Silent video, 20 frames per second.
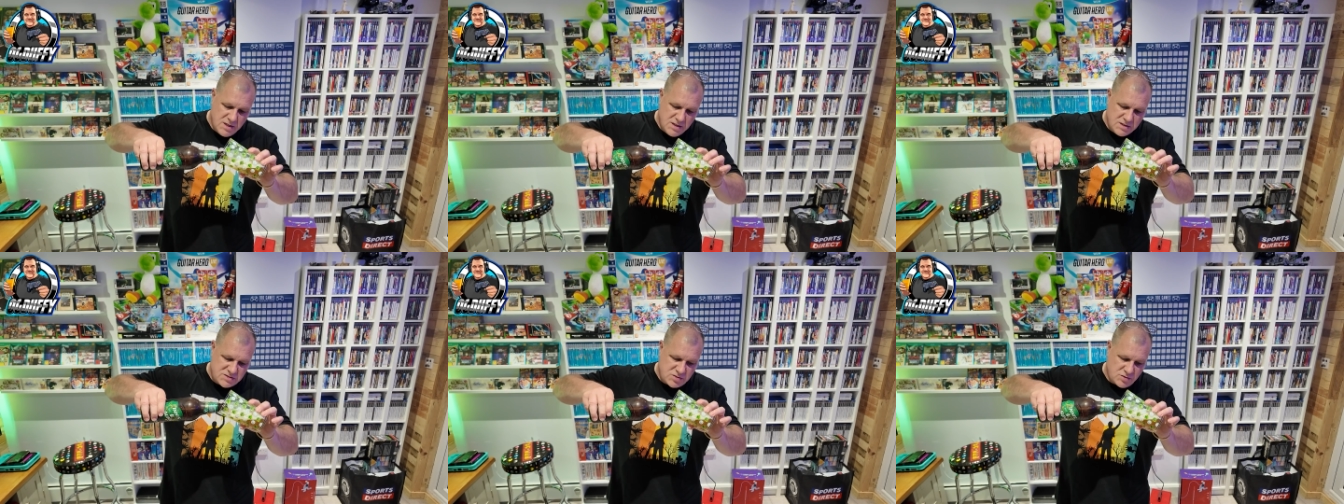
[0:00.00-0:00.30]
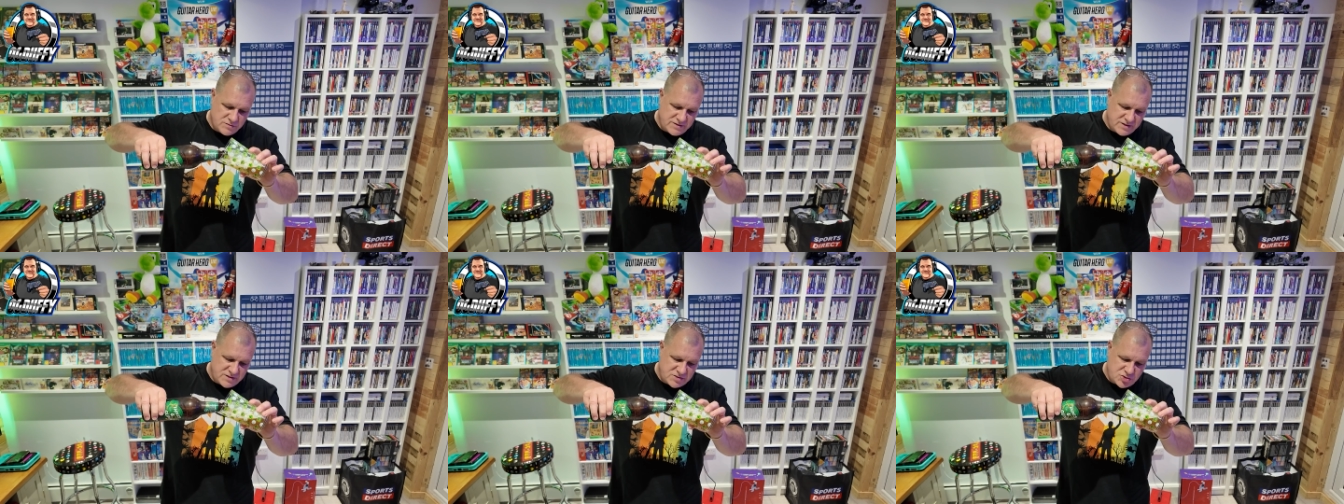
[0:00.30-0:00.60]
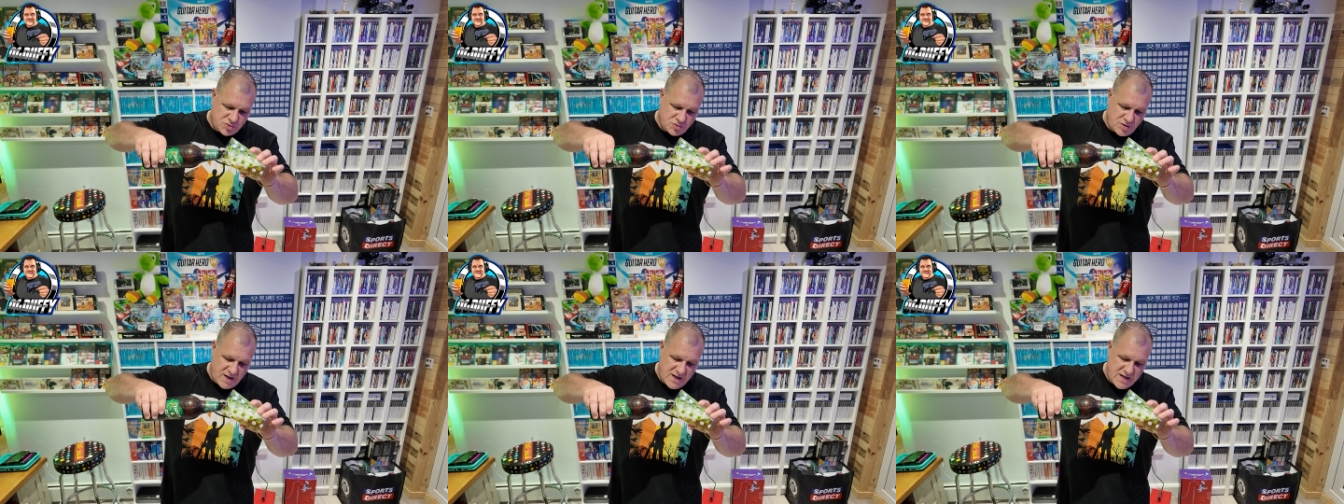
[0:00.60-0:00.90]
sort of the
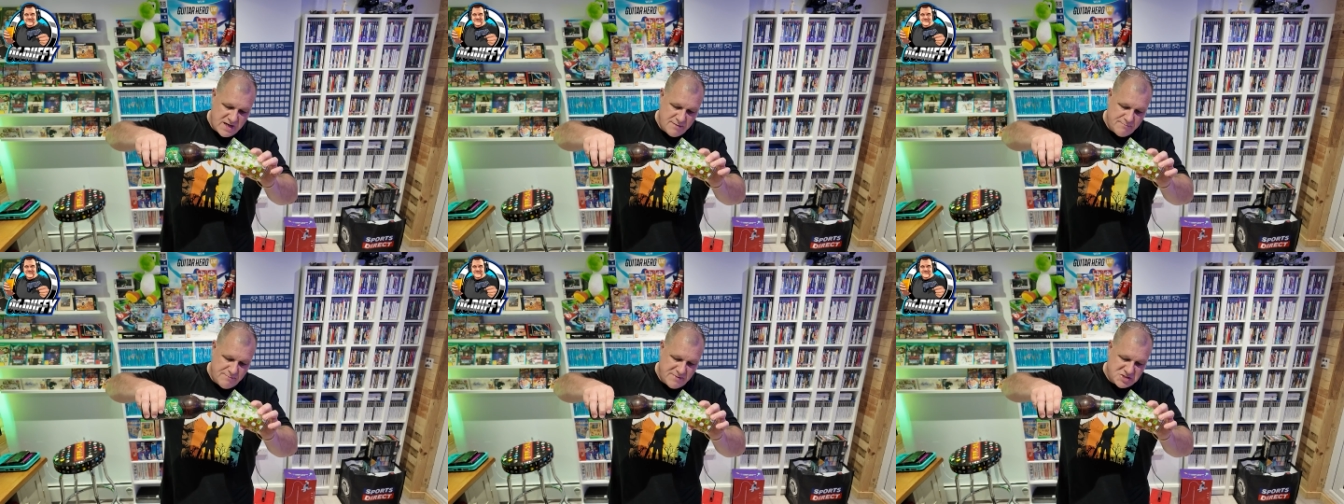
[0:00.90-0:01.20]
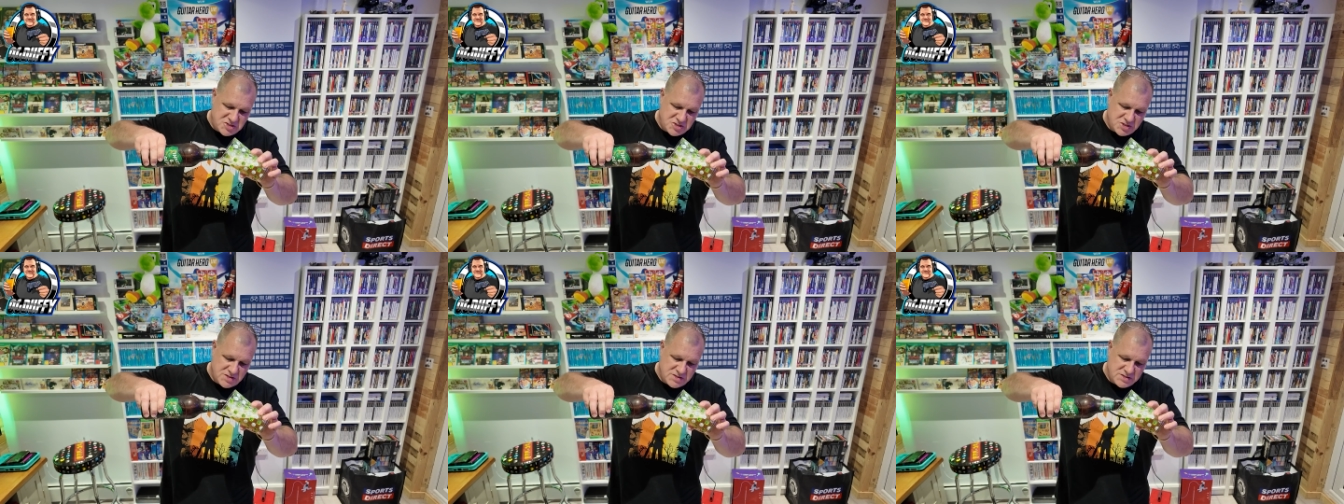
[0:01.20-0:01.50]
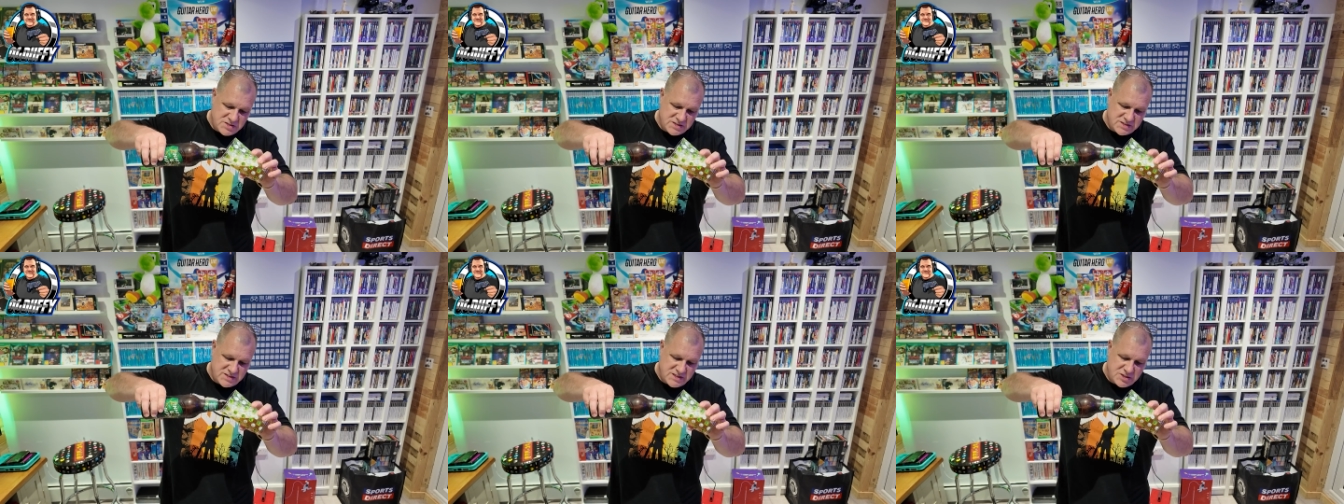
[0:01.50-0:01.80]
training
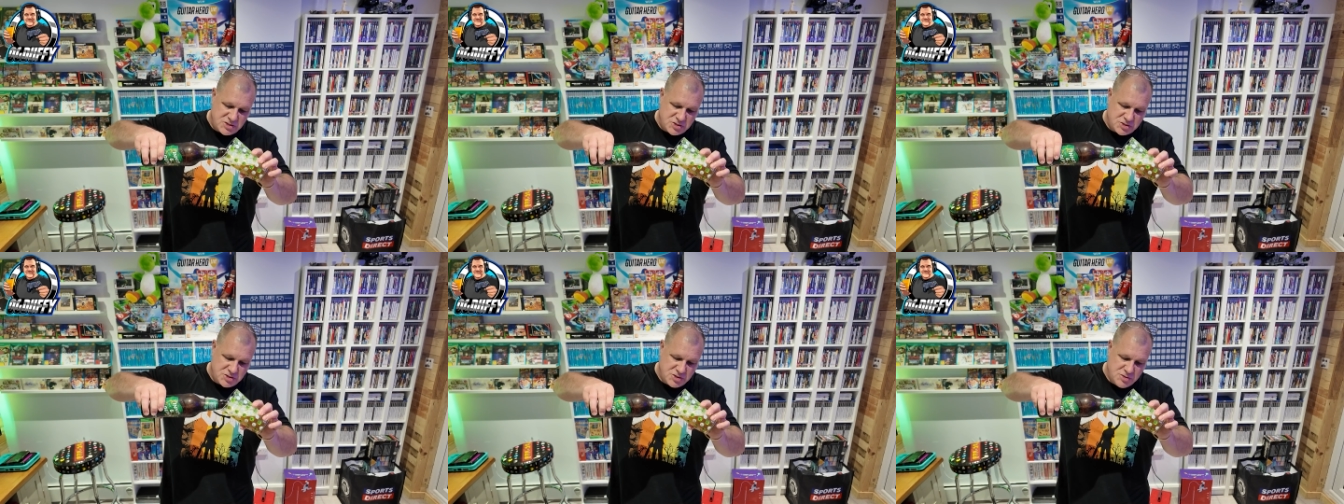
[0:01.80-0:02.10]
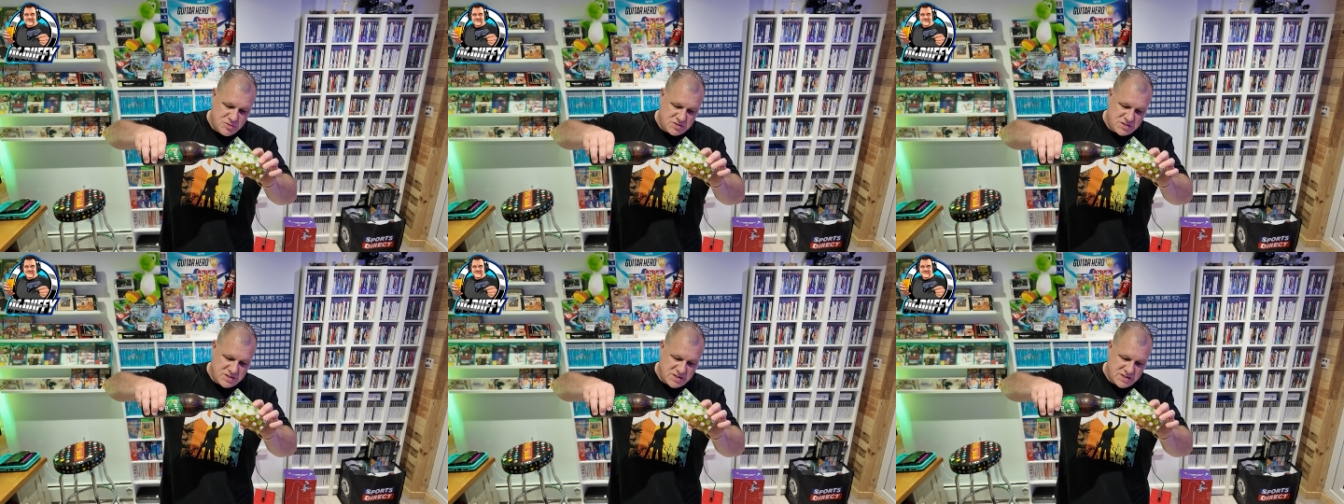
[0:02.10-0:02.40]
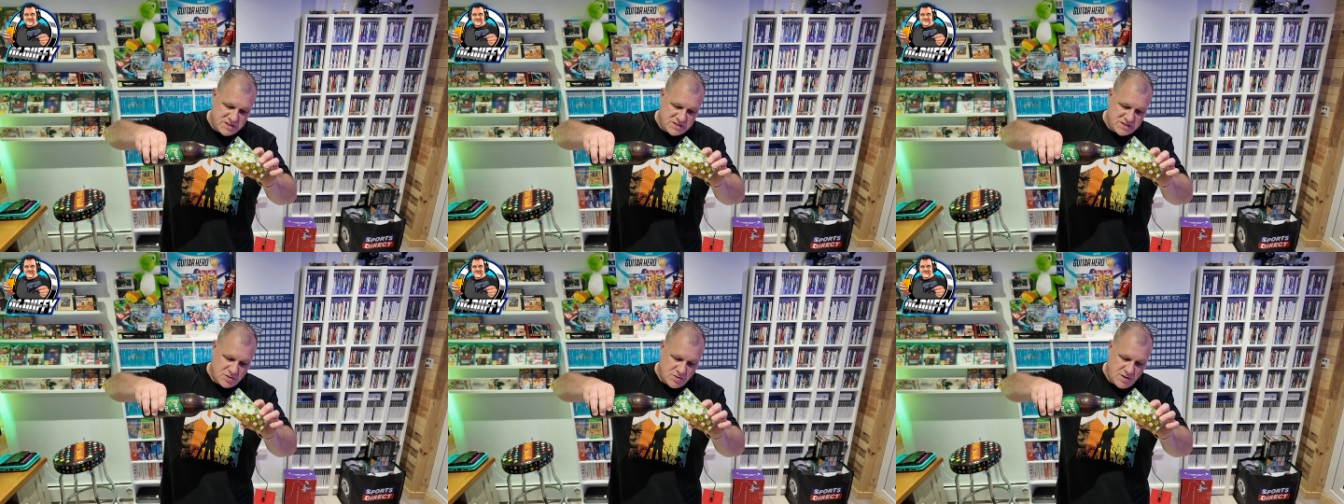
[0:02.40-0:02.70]
missions that's introducing
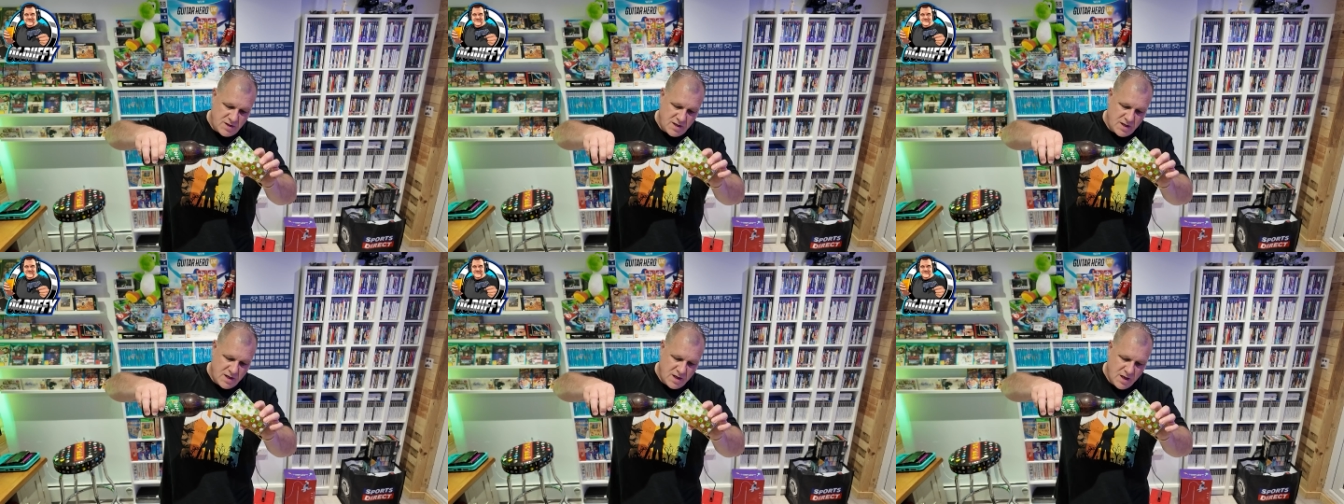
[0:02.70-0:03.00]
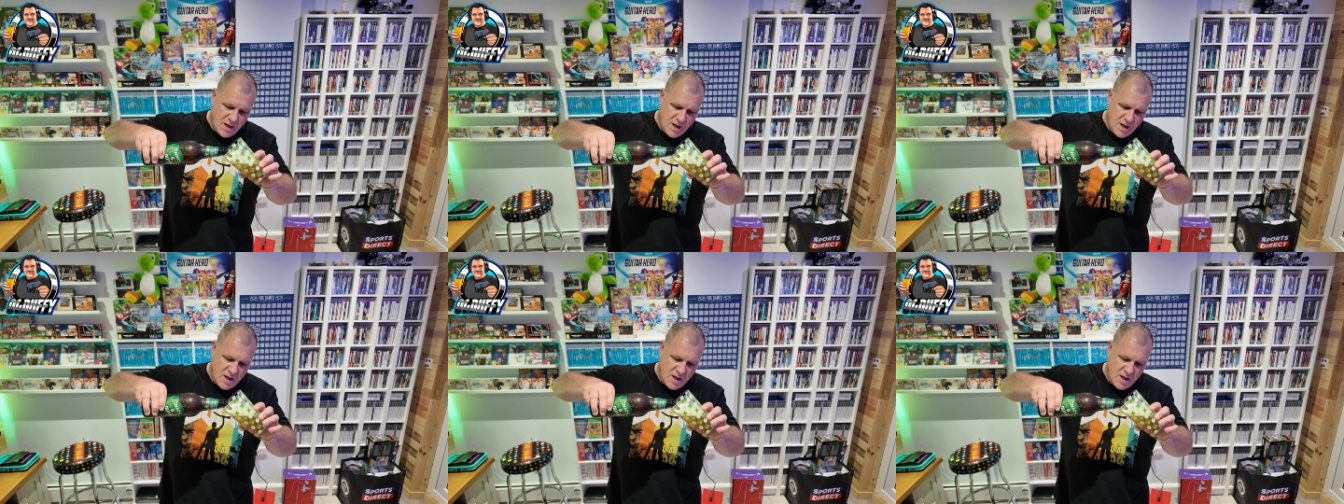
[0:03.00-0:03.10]
you to it.